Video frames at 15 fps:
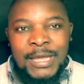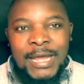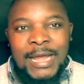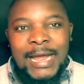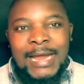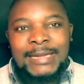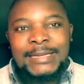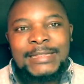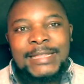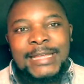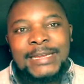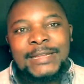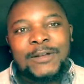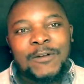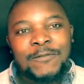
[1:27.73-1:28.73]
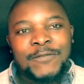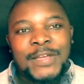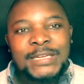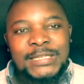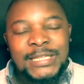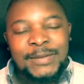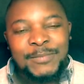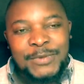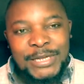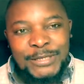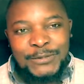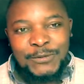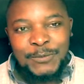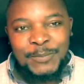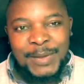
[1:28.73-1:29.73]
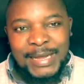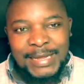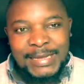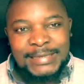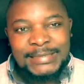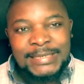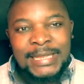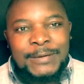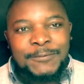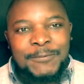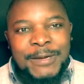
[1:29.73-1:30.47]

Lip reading: and then convert them into buyers.